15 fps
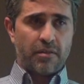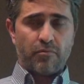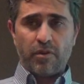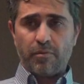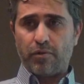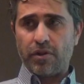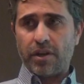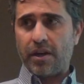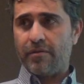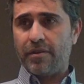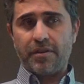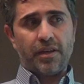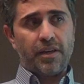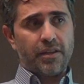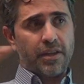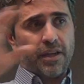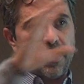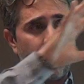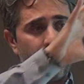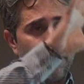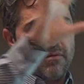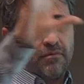we put everything
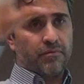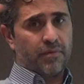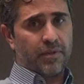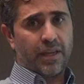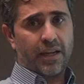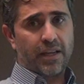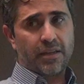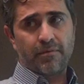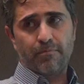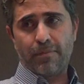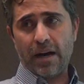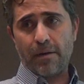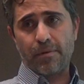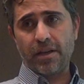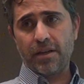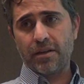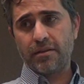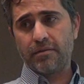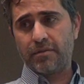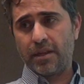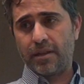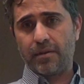there that is public,
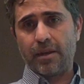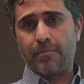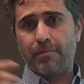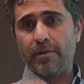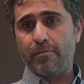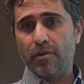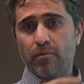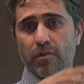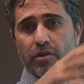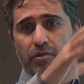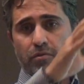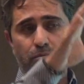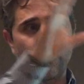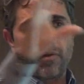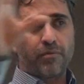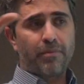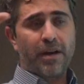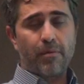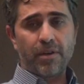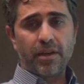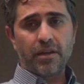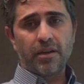that people want to put
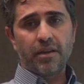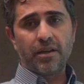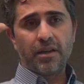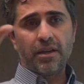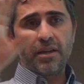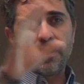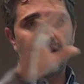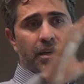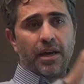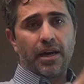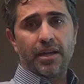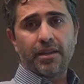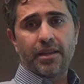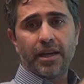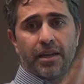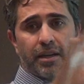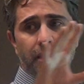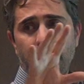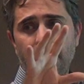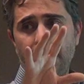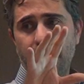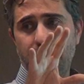public, and
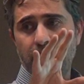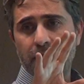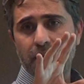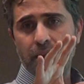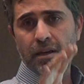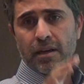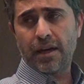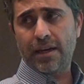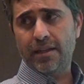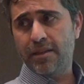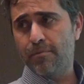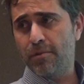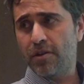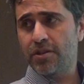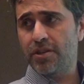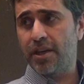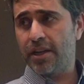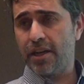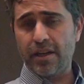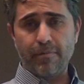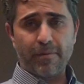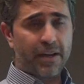then is, as the
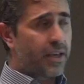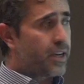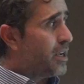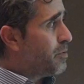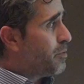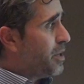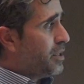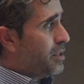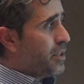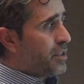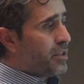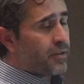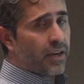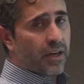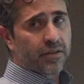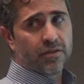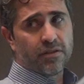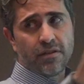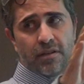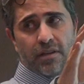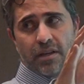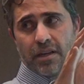blockchain, anybody can read this structure,
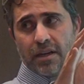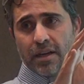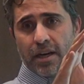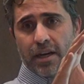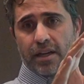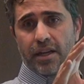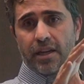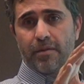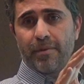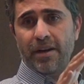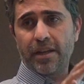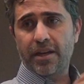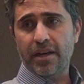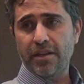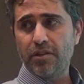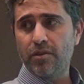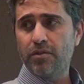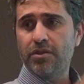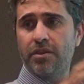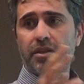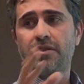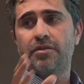and anybody can
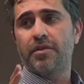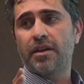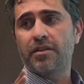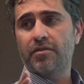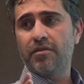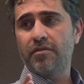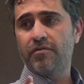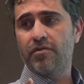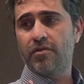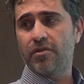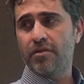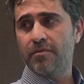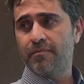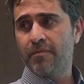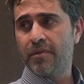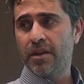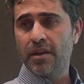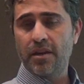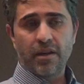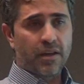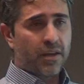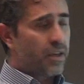use this structure for
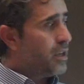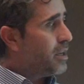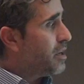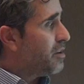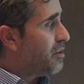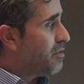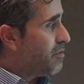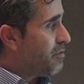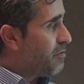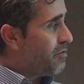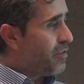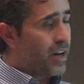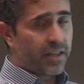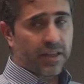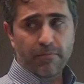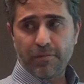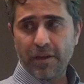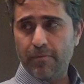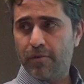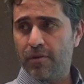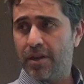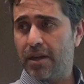finding
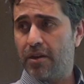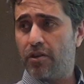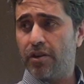people and